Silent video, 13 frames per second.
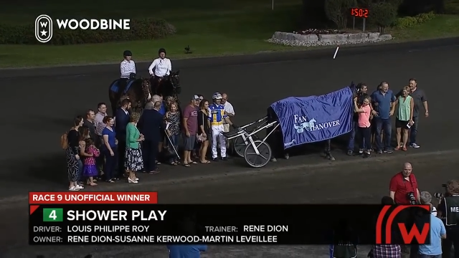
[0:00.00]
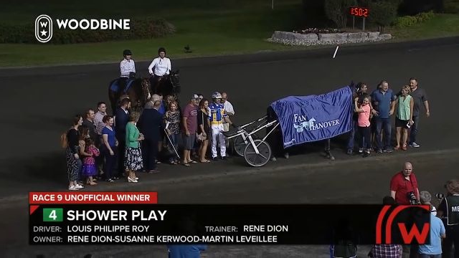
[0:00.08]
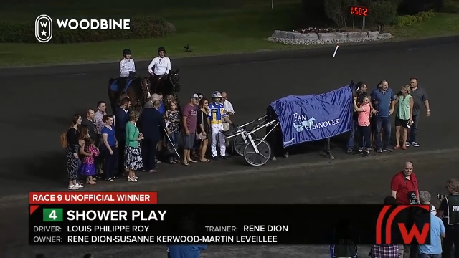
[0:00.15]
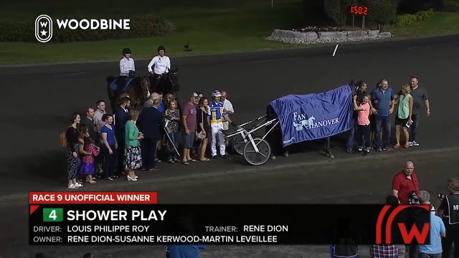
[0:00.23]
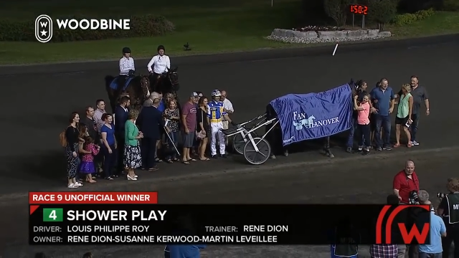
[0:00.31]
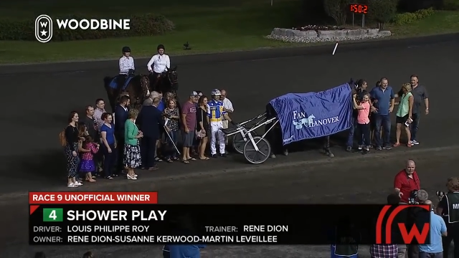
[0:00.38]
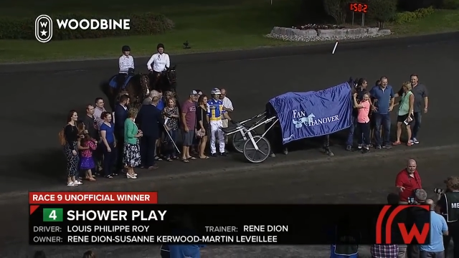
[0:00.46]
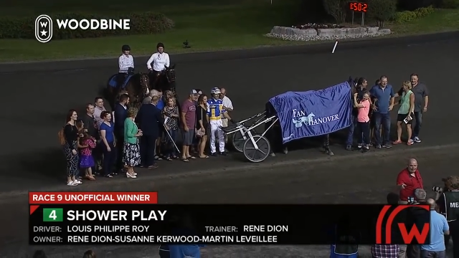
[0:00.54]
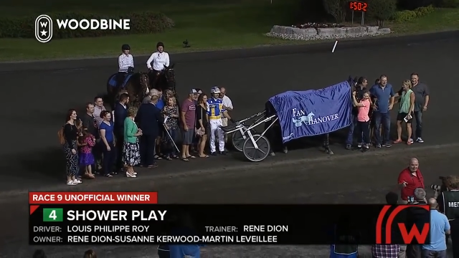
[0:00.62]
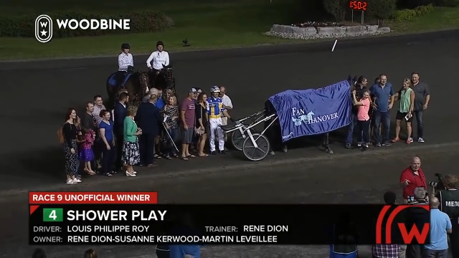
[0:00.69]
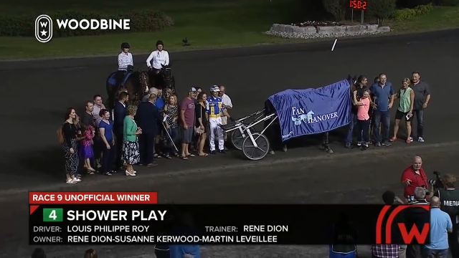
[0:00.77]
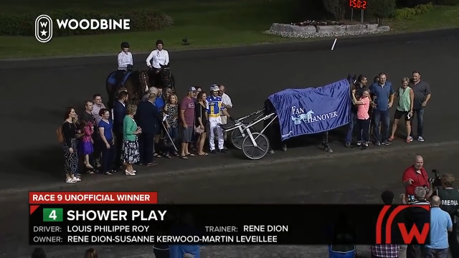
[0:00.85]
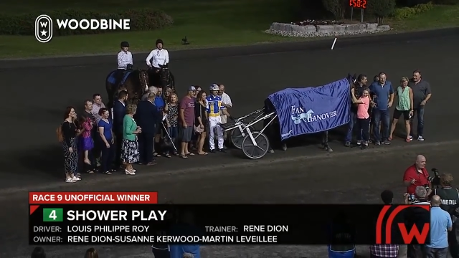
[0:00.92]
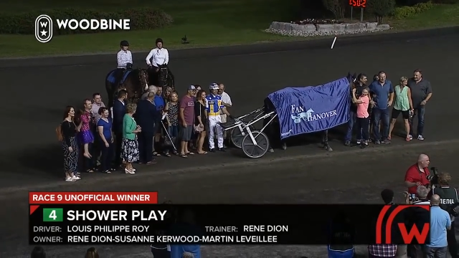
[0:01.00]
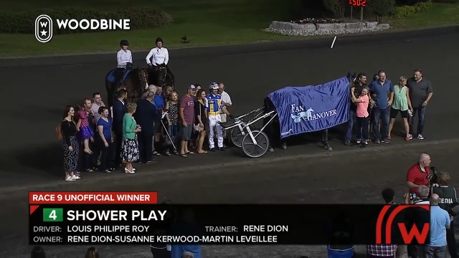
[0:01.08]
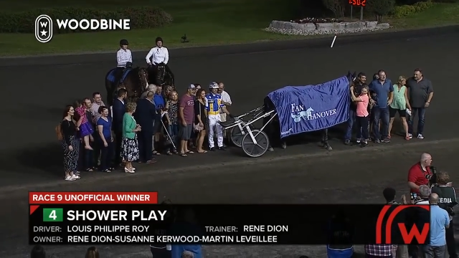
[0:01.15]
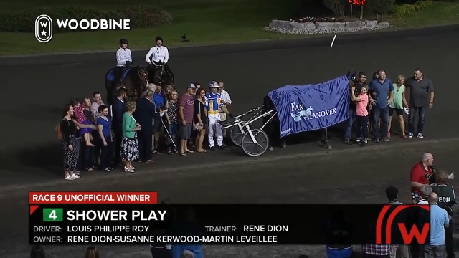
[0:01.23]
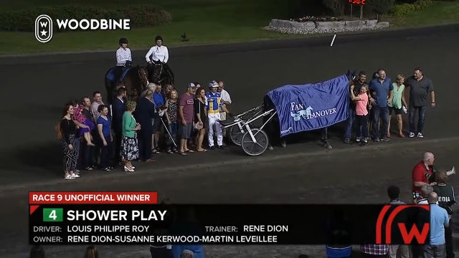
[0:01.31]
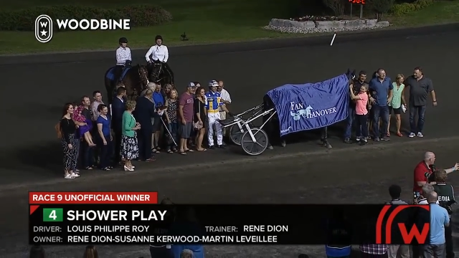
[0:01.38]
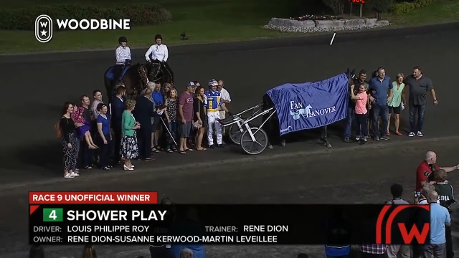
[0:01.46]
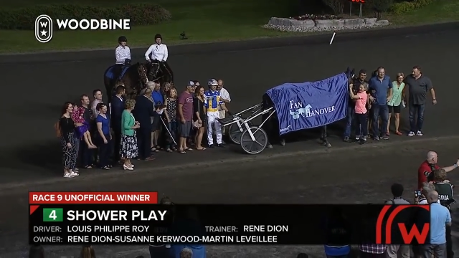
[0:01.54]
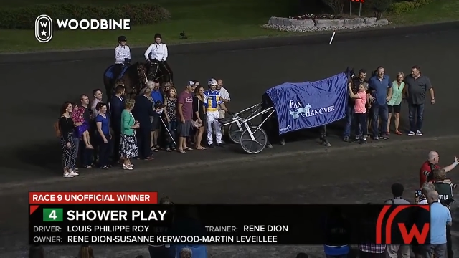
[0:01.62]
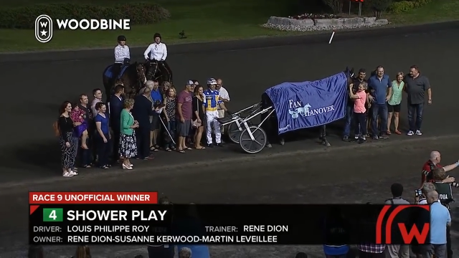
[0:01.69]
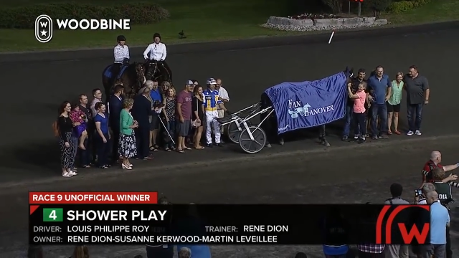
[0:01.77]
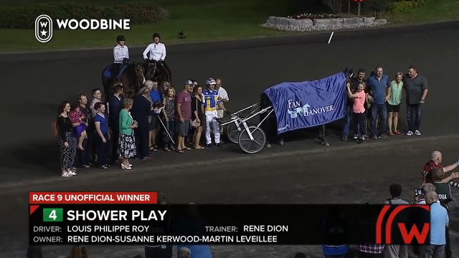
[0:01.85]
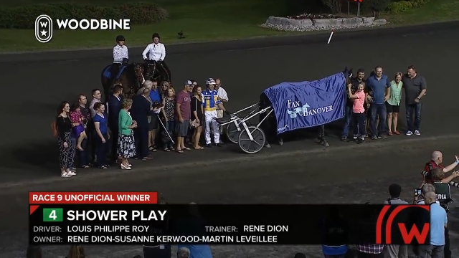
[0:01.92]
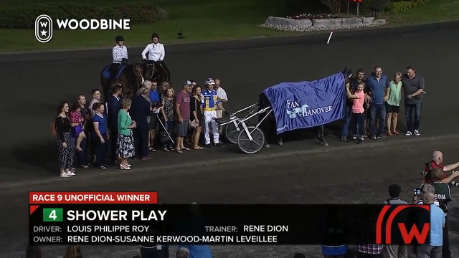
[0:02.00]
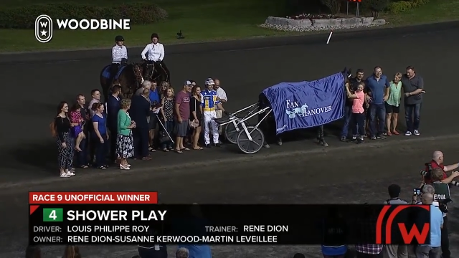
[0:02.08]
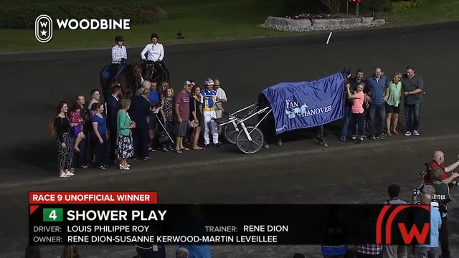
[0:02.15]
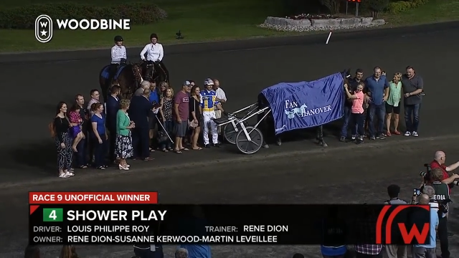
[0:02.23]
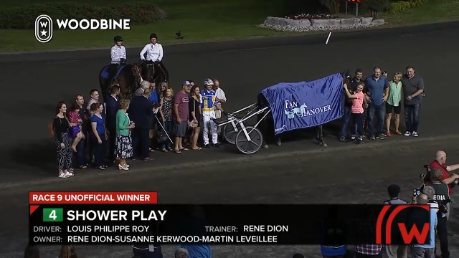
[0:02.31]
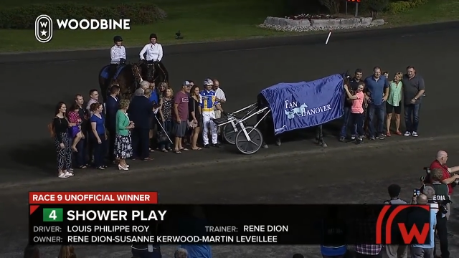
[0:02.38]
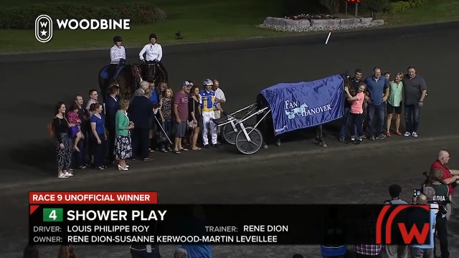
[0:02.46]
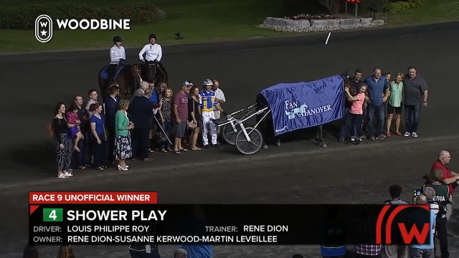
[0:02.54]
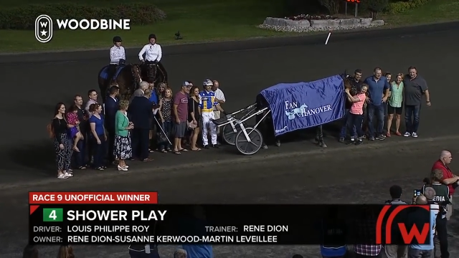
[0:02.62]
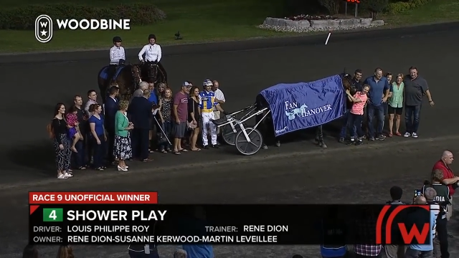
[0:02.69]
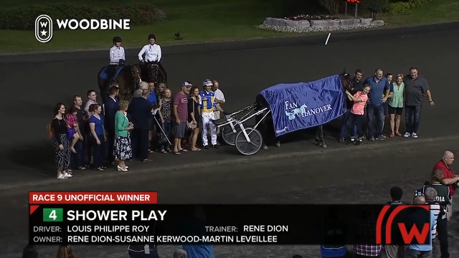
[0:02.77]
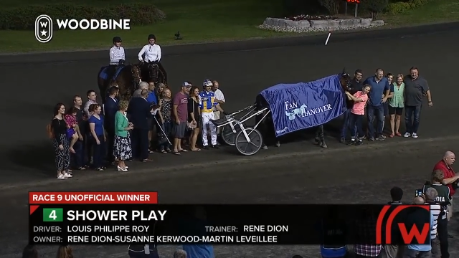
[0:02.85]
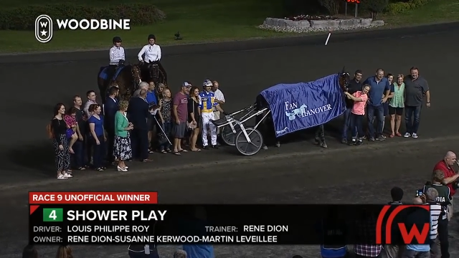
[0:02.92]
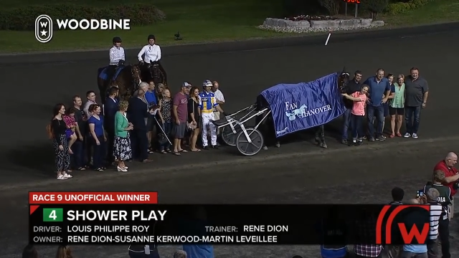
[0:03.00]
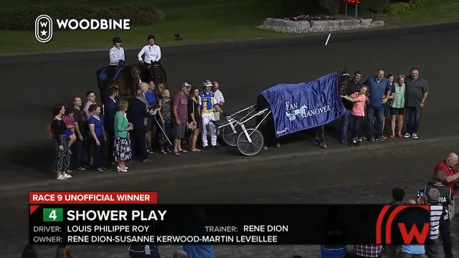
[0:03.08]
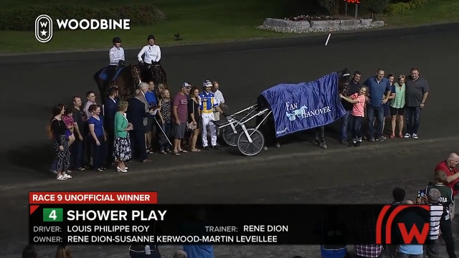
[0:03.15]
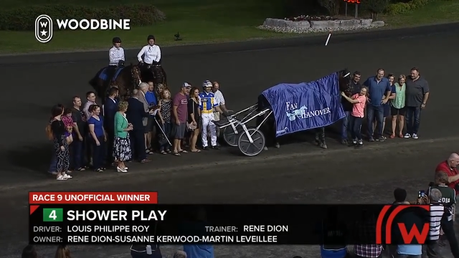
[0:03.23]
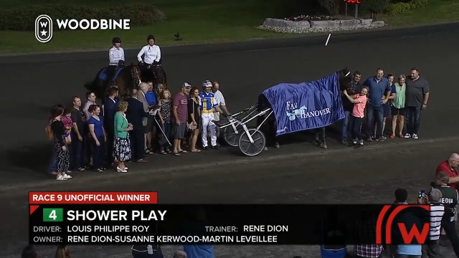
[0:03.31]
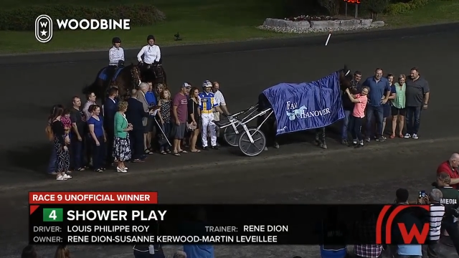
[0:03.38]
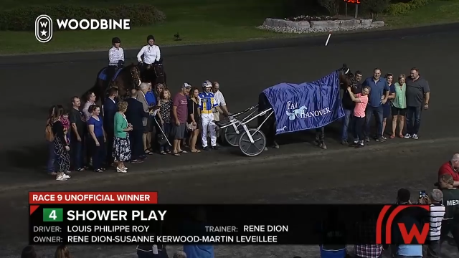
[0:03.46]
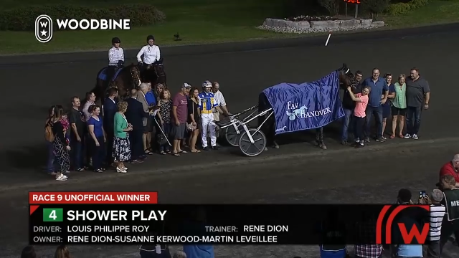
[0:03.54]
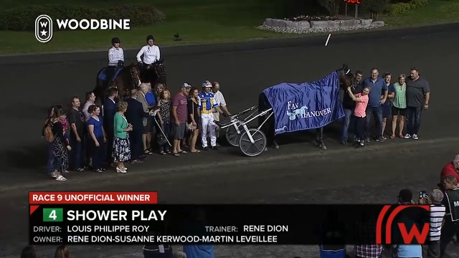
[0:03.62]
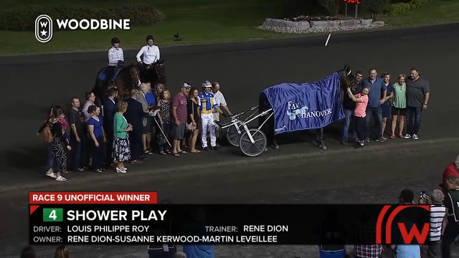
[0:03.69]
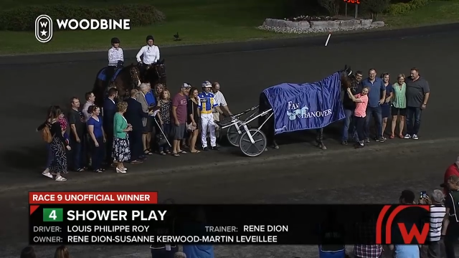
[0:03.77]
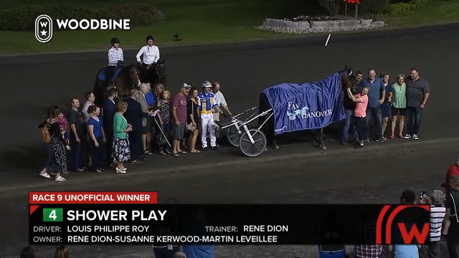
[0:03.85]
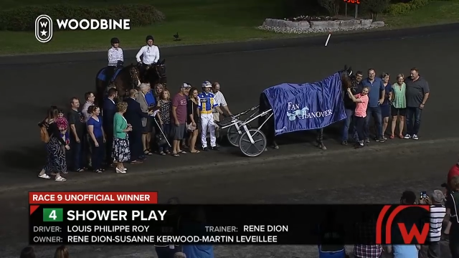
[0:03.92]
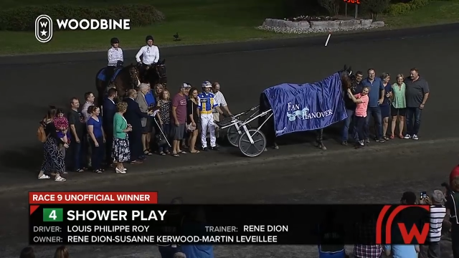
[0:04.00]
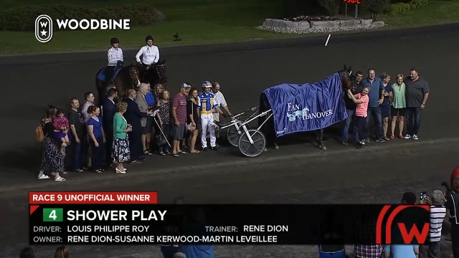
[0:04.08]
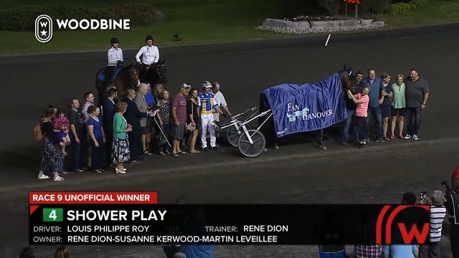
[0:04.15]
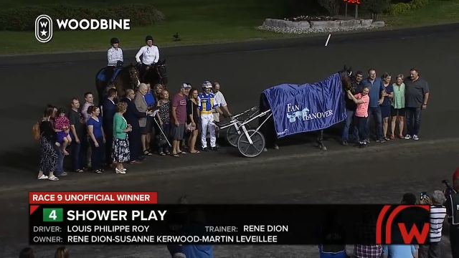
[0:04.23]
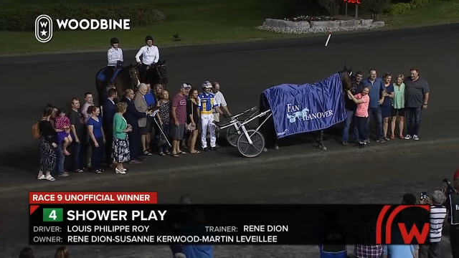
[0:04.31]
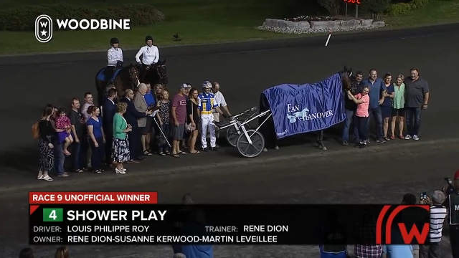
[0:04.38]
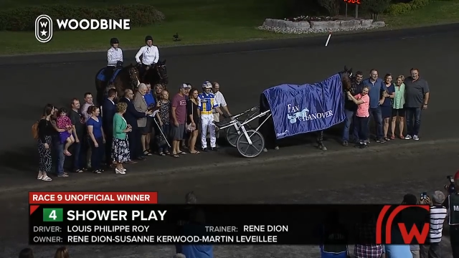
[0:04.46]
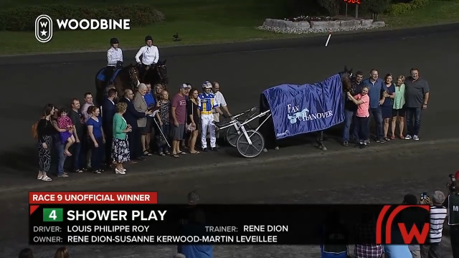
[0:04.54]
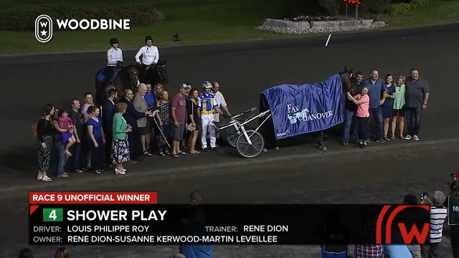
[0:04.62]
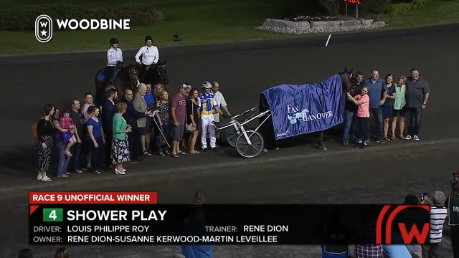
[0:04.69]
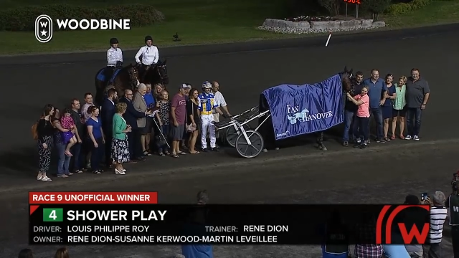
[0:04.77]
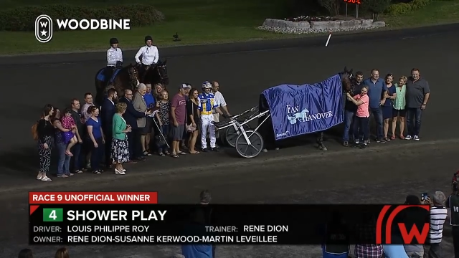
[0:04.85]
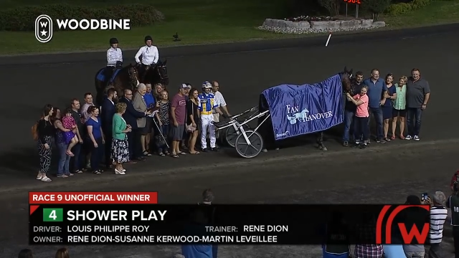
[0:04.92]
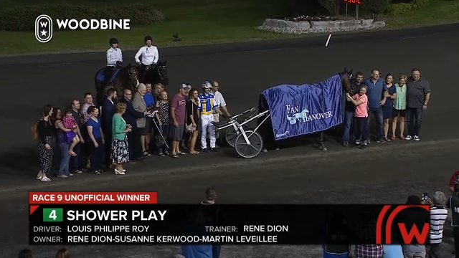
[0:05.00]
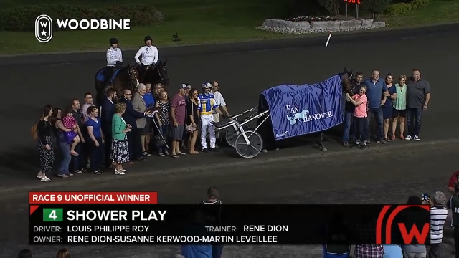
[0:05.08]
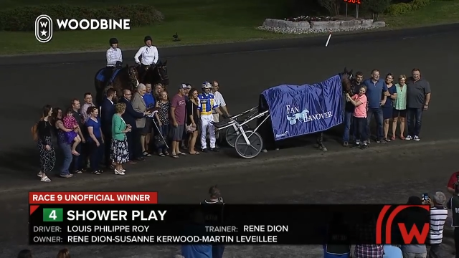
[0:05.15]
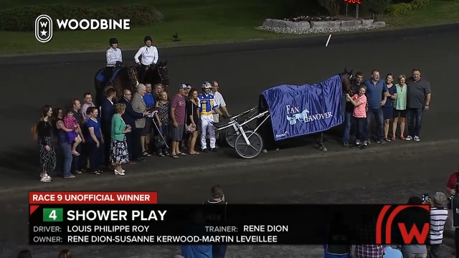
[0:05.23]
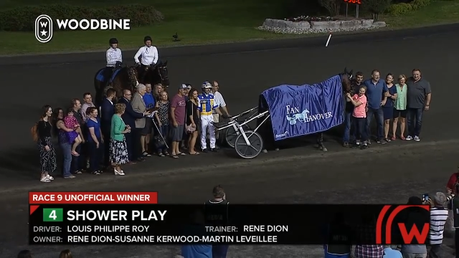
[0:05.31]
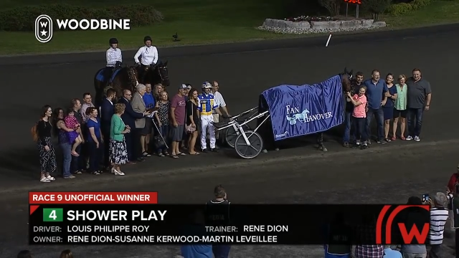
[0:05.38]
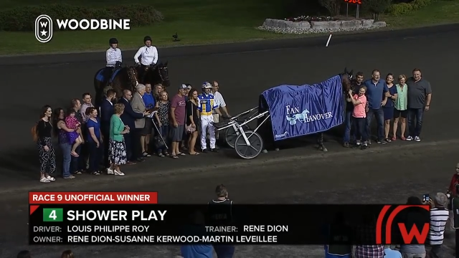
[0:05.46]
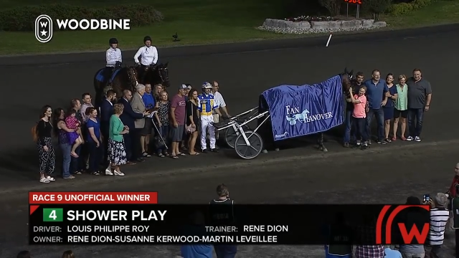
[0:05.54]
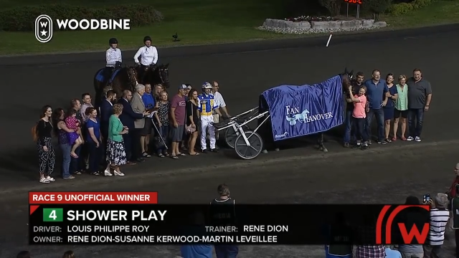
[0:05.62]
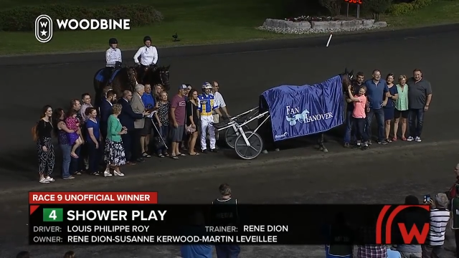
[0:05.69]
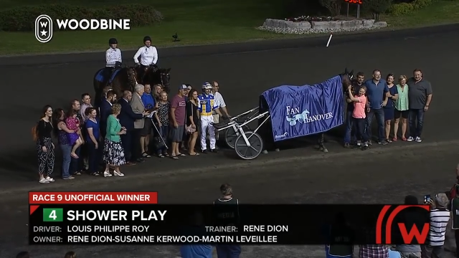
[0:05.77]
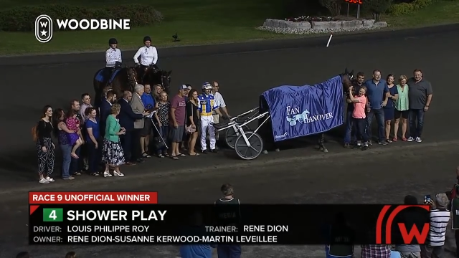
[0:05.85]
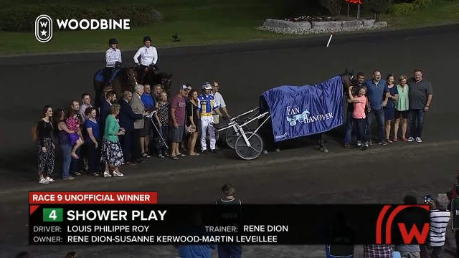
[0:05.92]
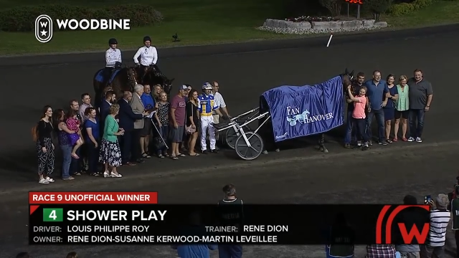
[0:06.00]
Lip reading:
No face is visible, so there are no lips to read.